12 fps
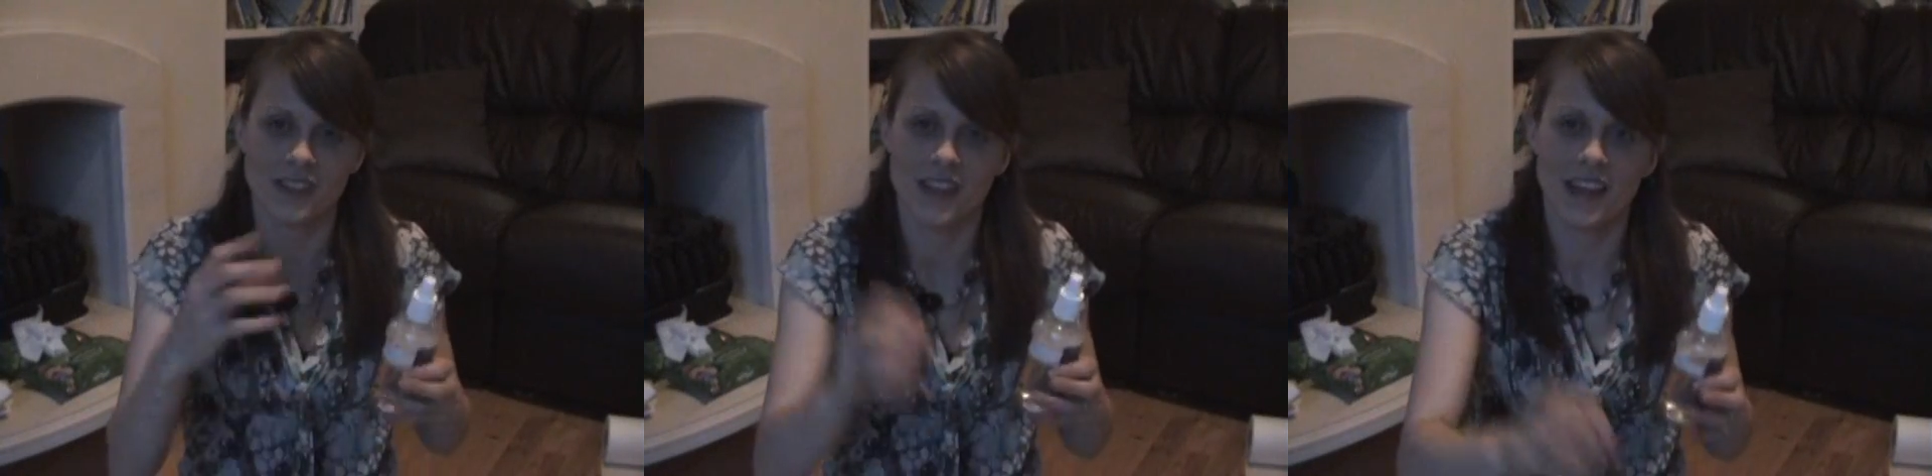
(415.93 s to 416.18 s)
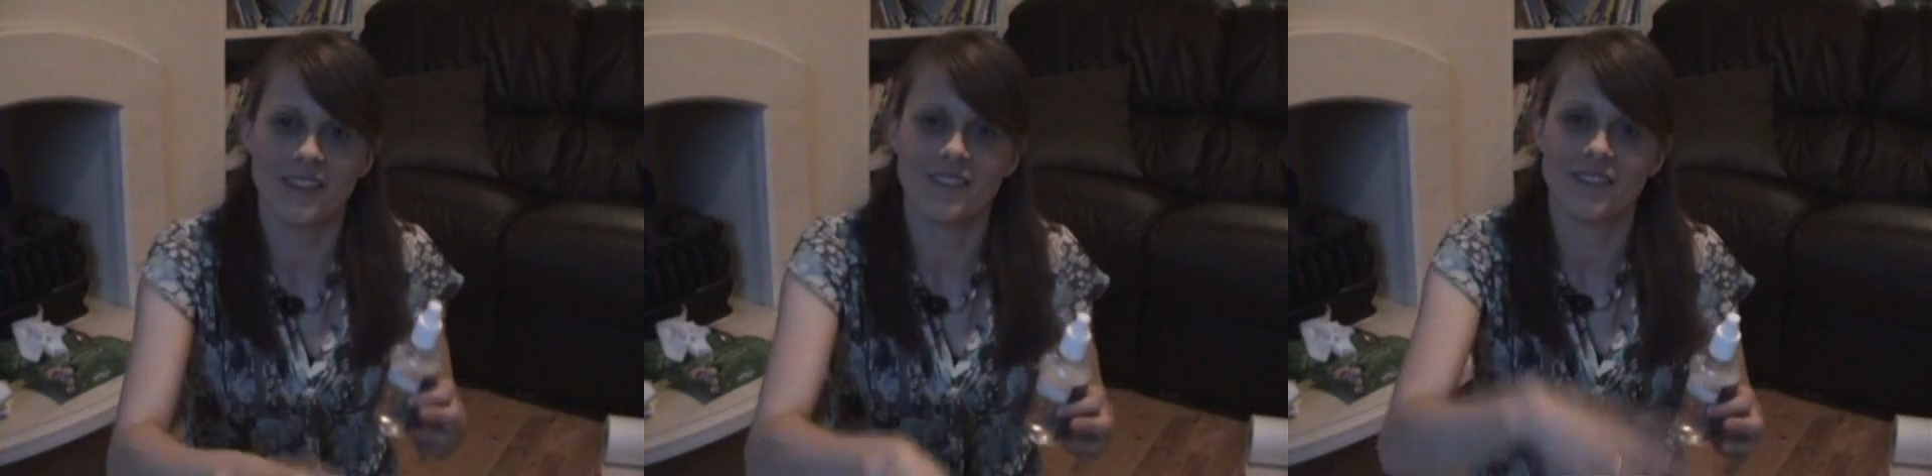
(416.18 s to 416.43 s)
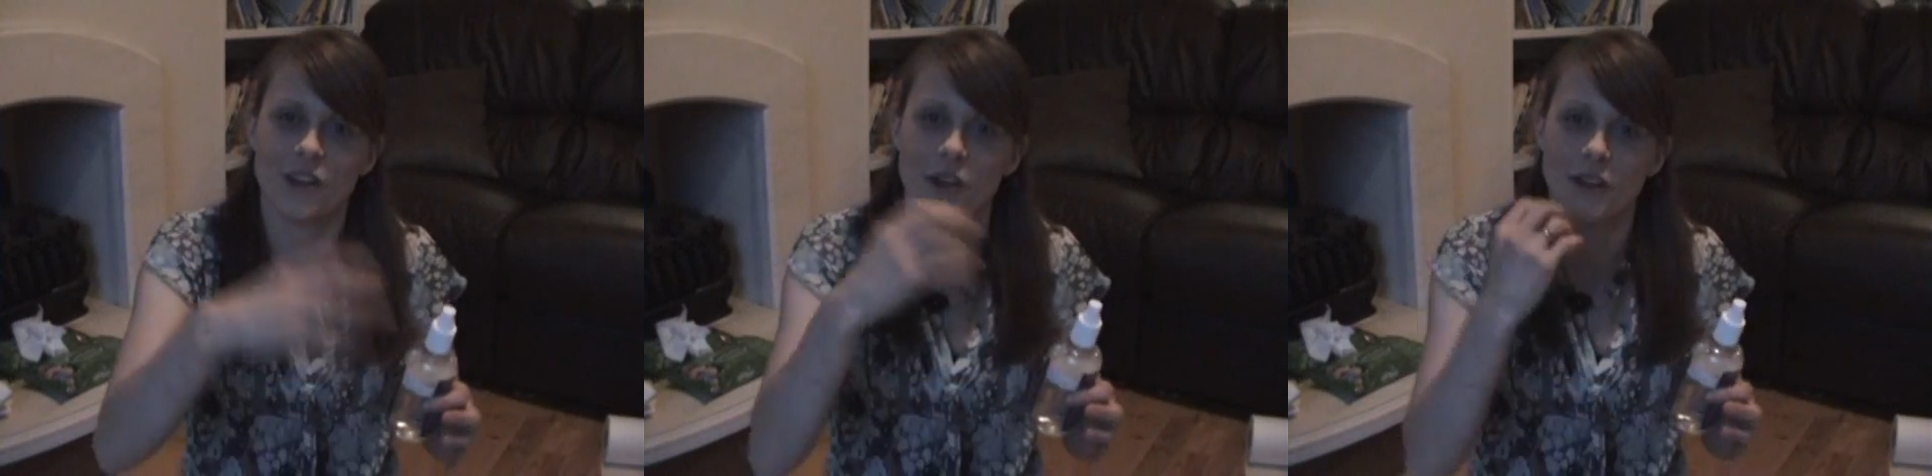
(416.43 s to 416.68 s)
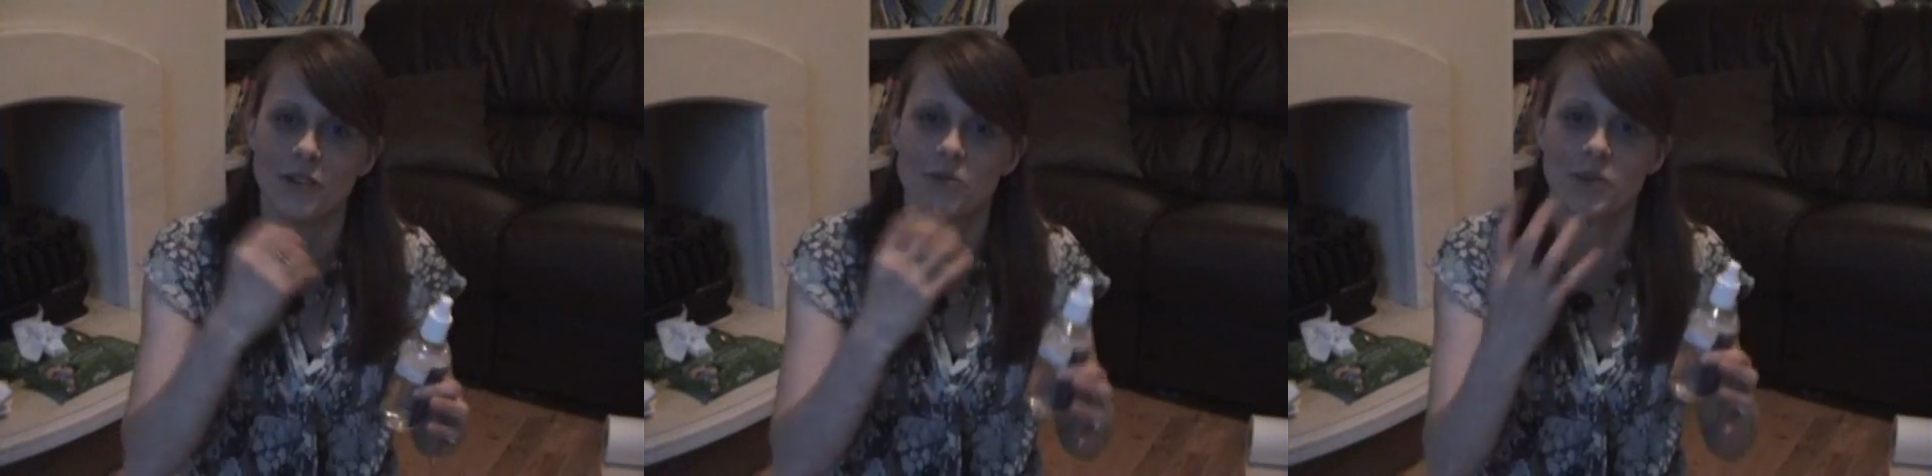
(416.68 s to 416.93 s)
and then
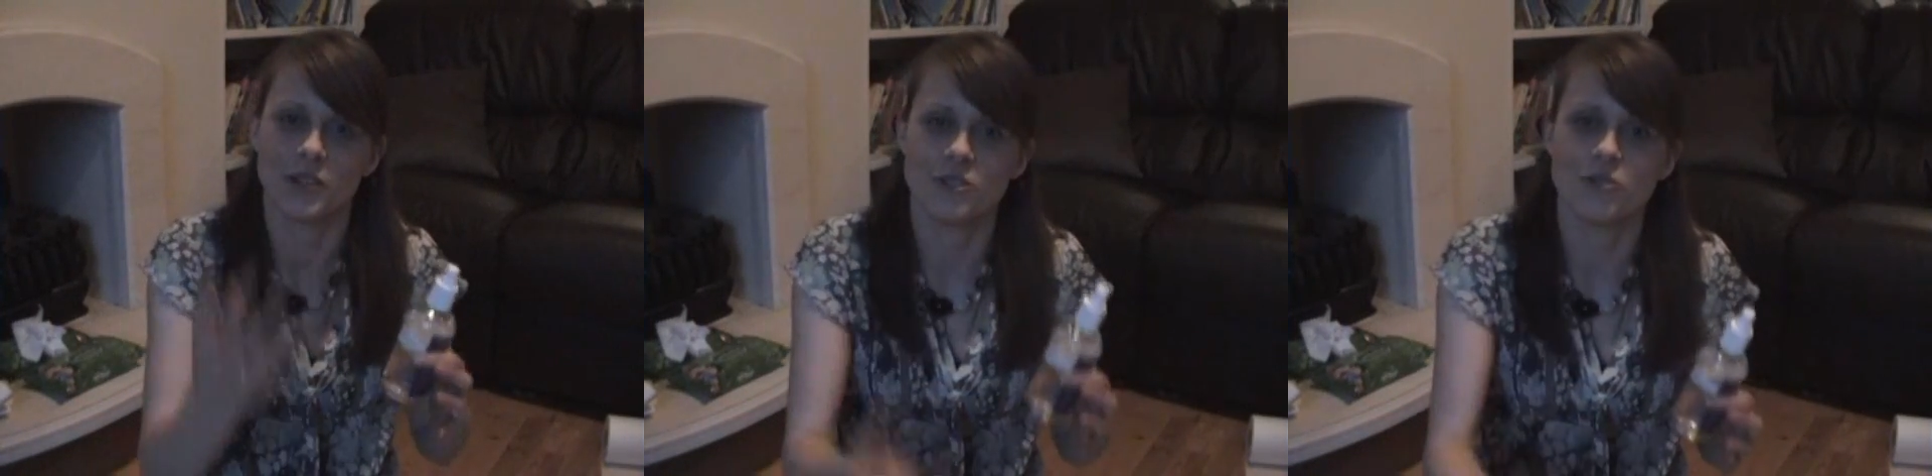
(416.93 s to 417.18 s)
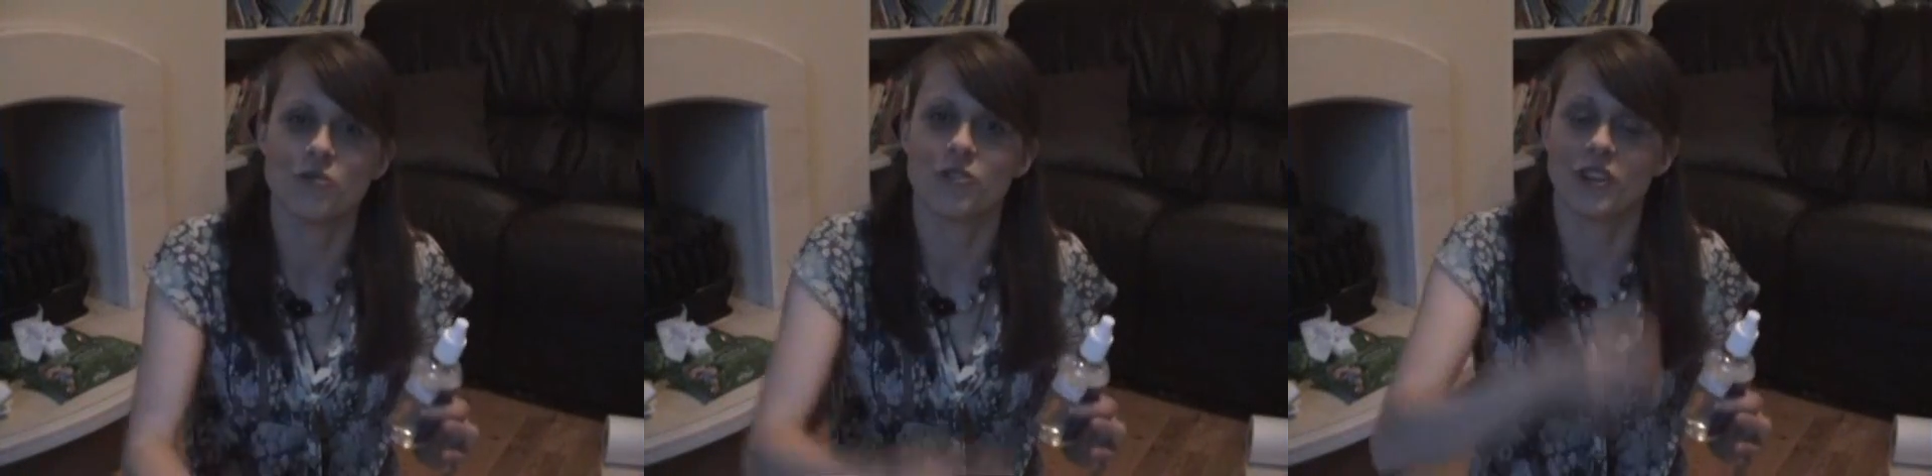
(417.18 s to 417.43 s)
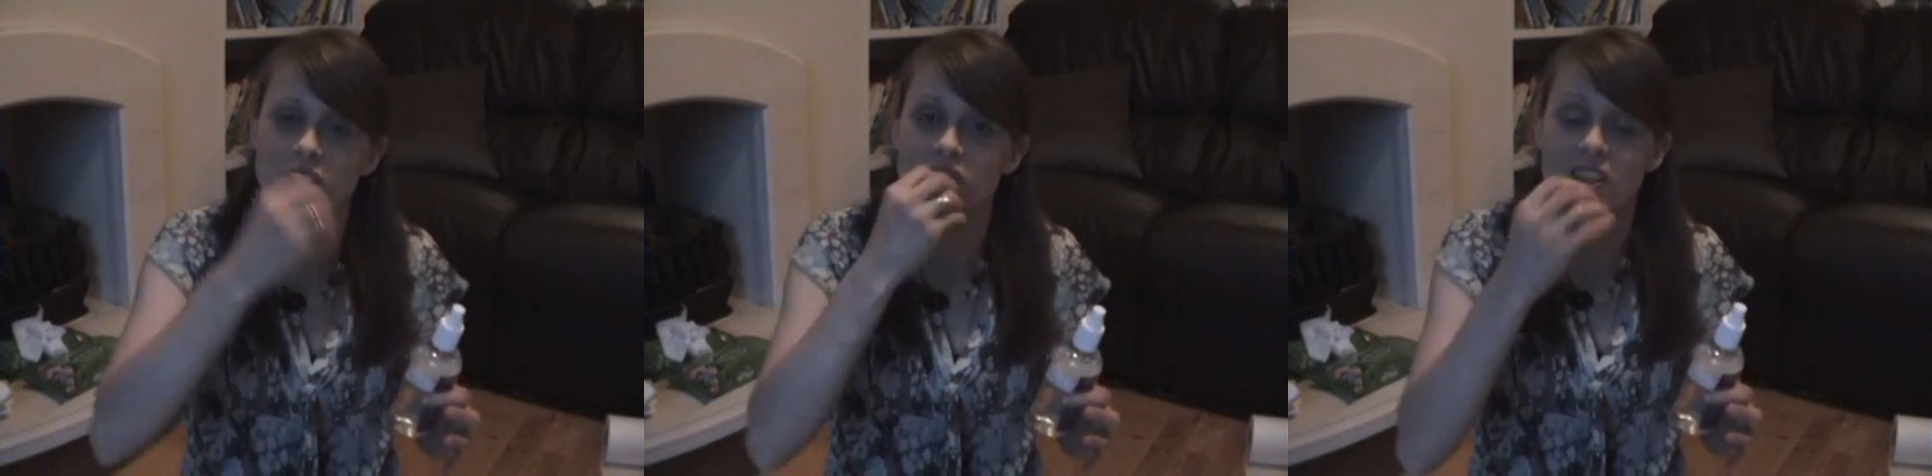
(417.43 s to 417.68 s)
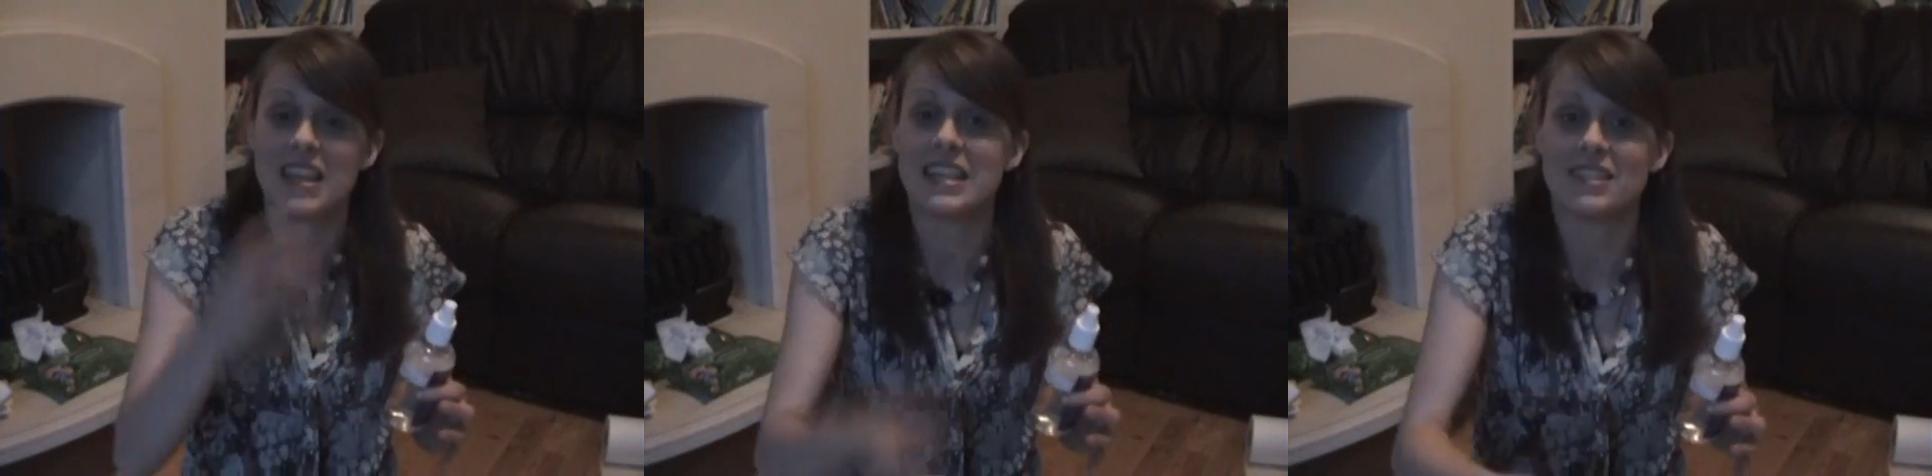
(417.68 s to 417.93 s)
knowing that my children are going
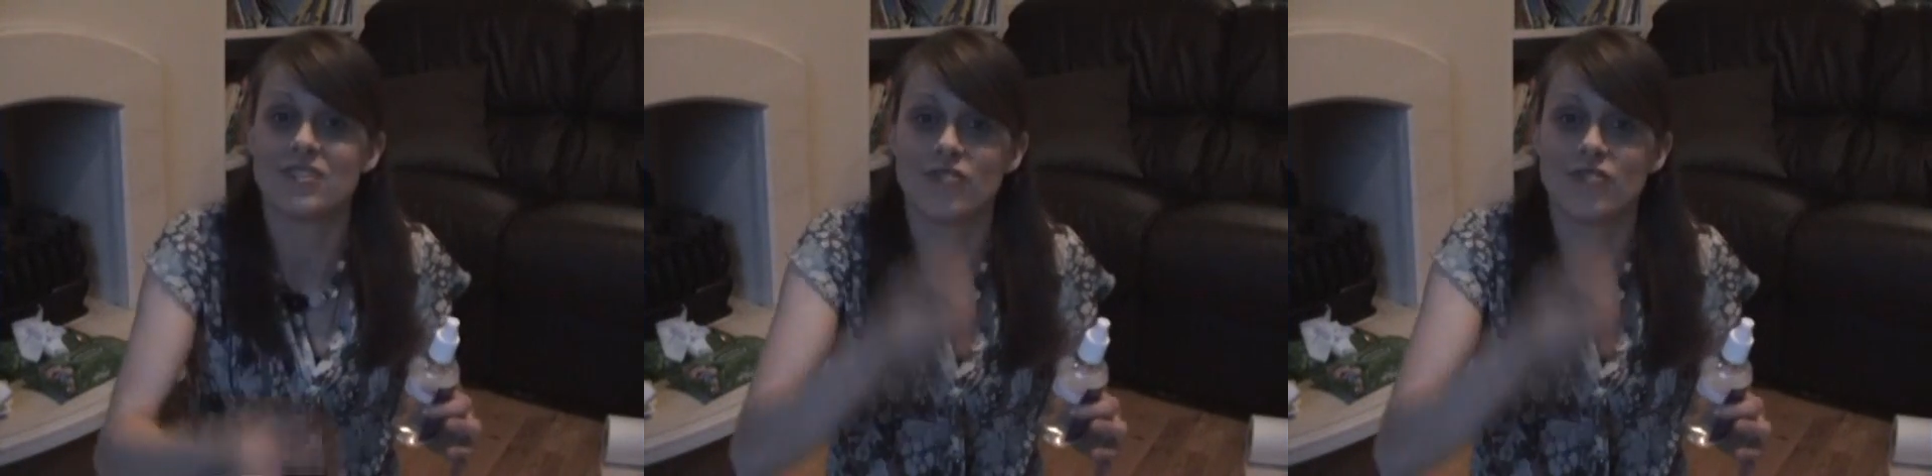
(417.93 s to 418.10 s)
to eat